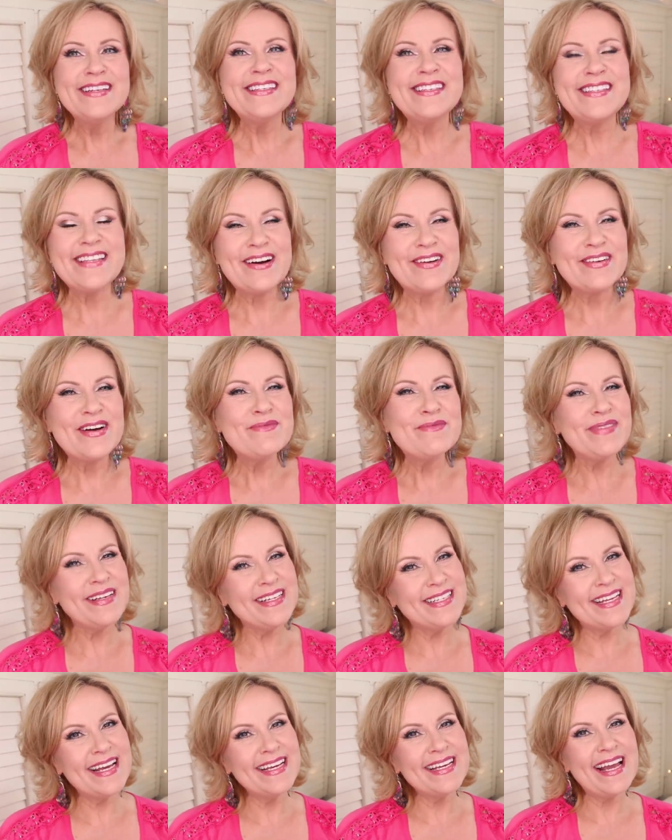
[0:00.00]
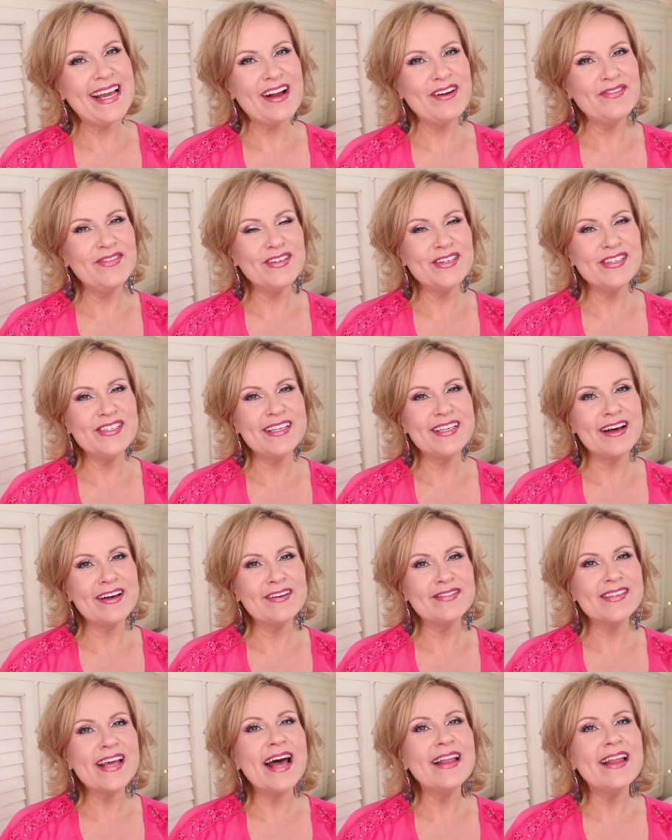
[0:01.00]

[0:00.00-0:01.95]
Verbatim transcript: So please take care of yourselves.